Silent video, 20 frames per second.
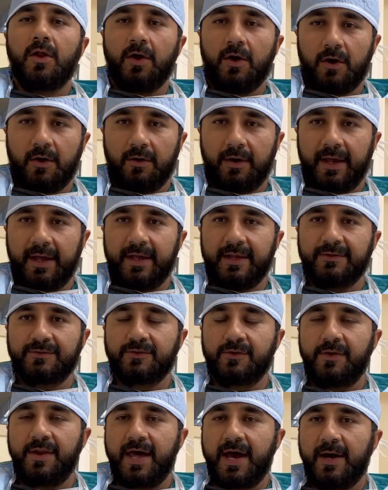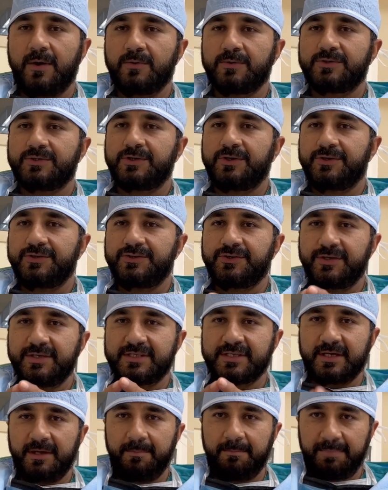All right, so now surgery
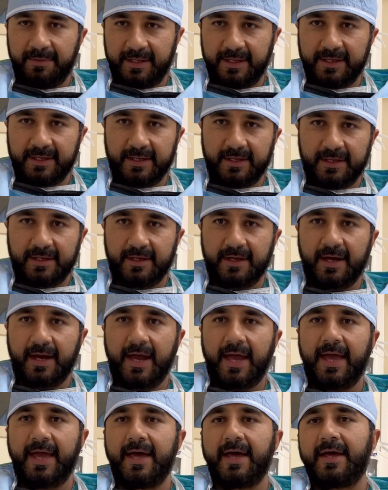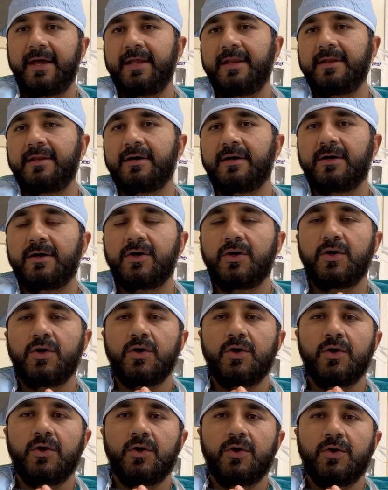is completed and
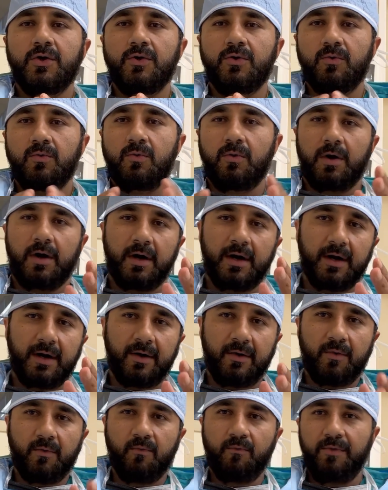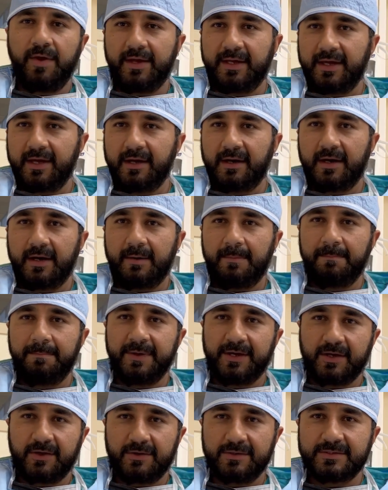you are waking up
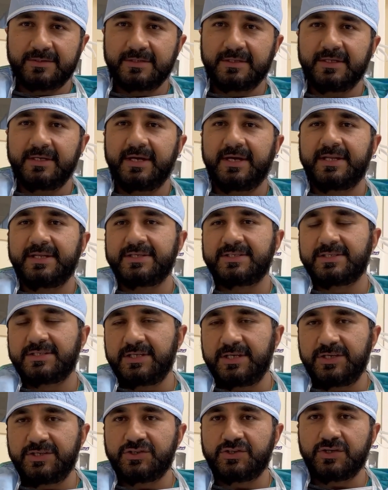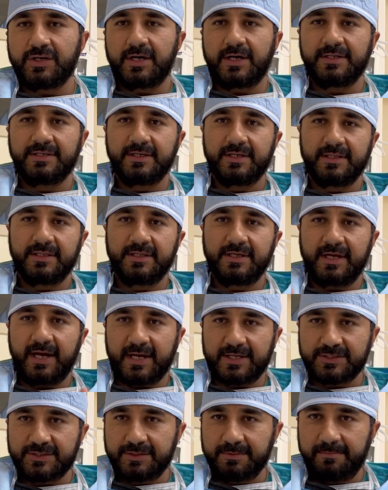because the anesthesia did the
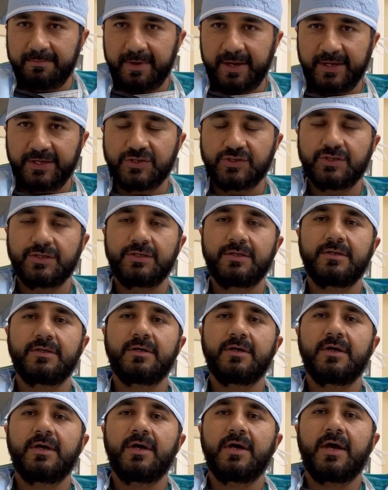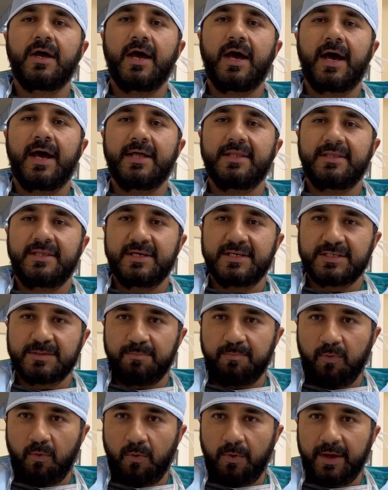extubation. At this
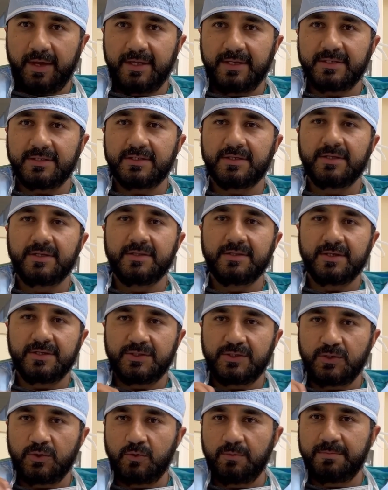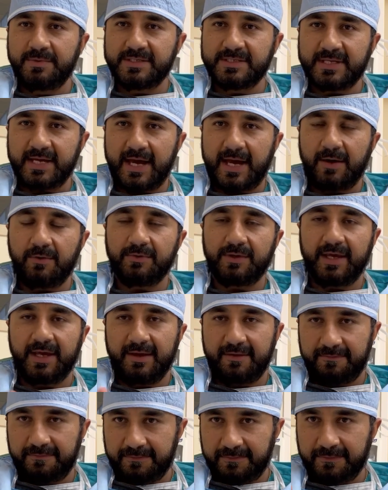point, the tube is out
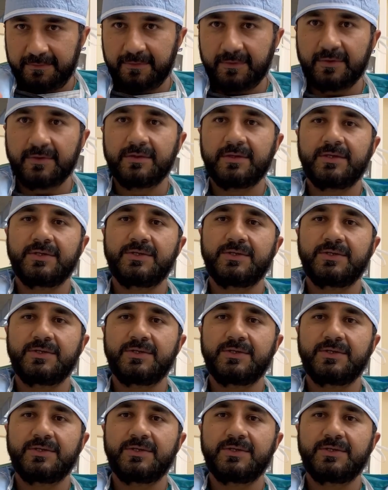if the